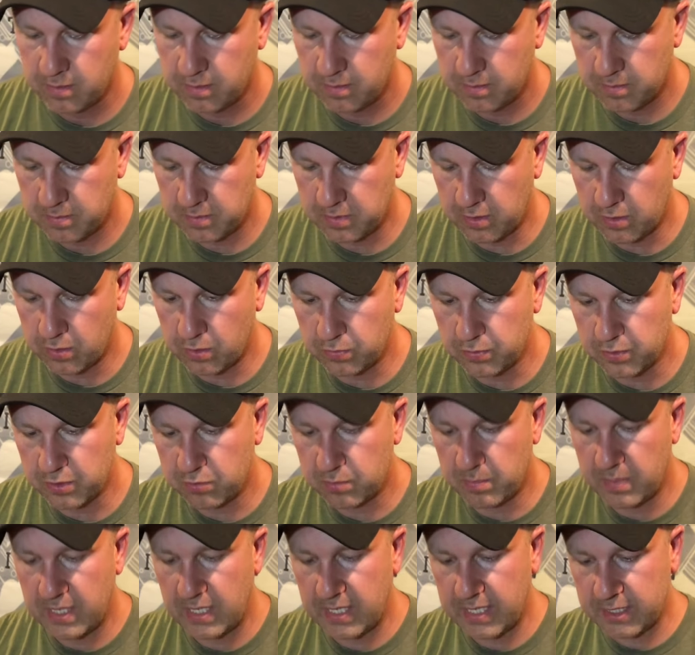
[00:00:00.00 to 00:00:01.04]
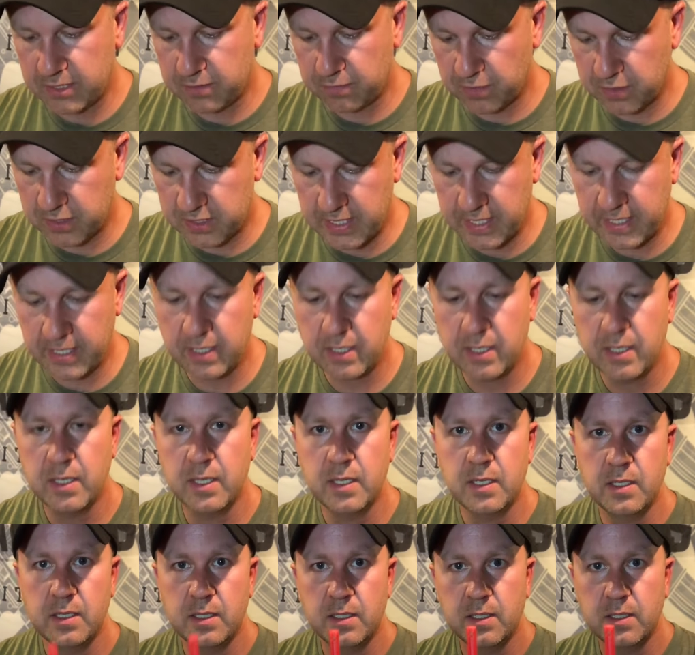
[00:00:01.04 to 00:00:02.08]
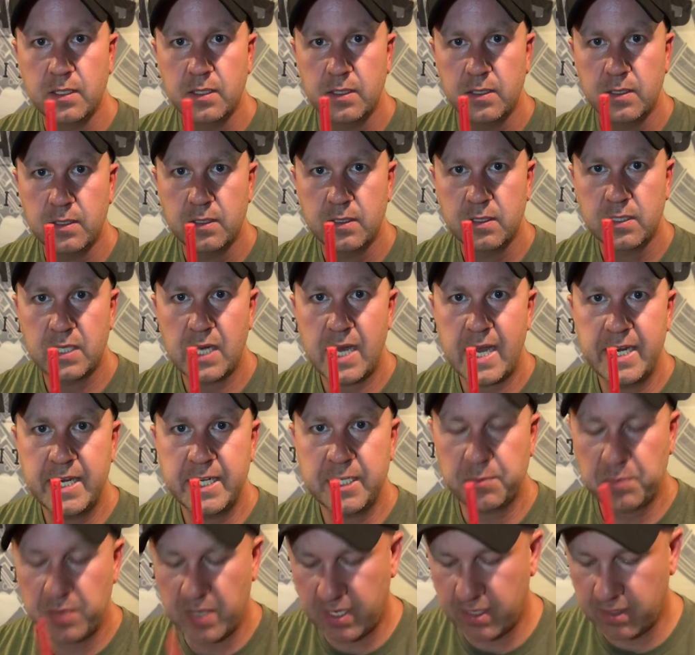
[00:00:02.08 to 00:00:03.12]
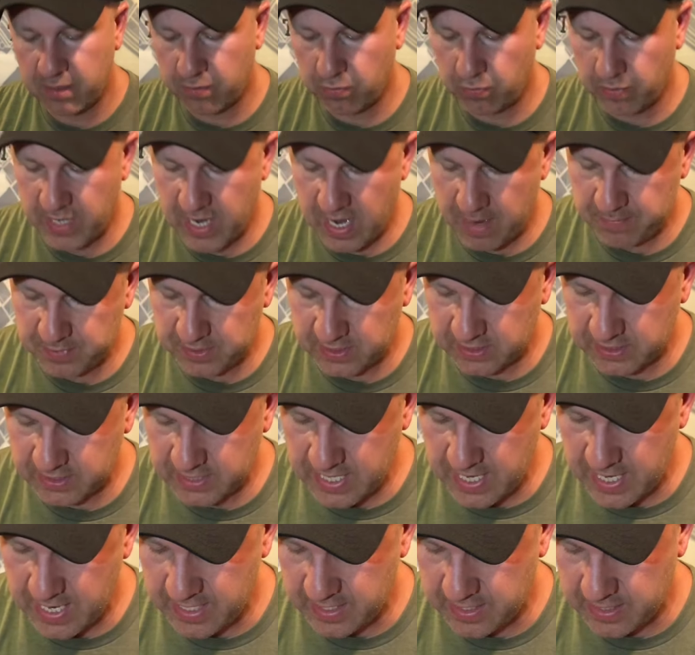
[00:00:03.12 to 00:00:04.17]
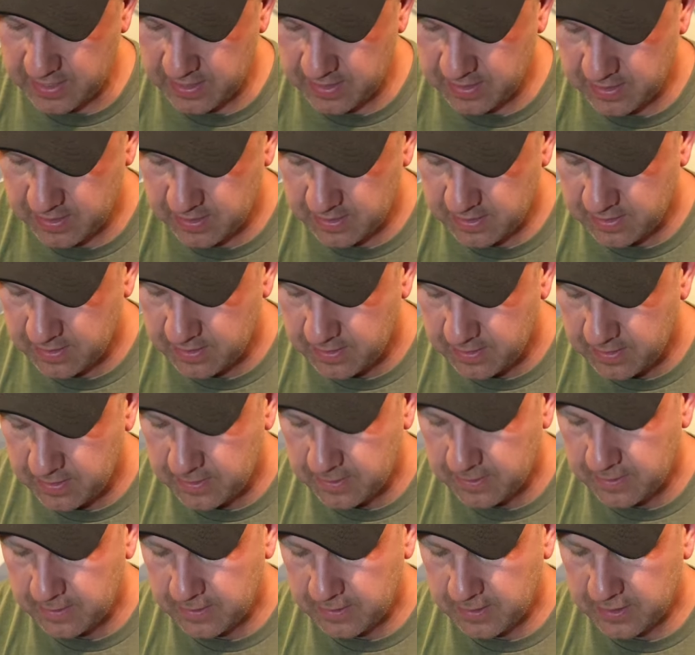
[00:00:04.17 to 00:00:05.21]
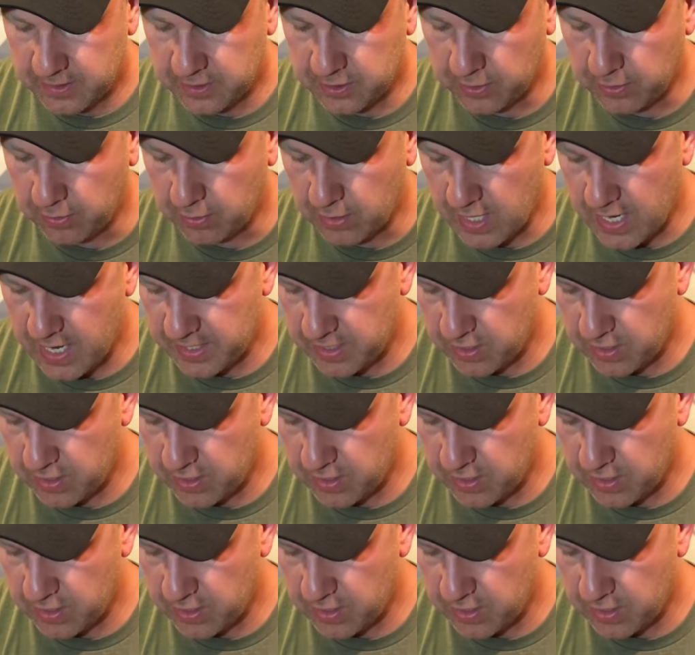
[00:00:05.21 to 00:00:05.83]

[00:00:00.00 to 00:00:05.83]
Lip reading: I'm going to hold this with my legs for a second. Slide this pin through the opposite side until you line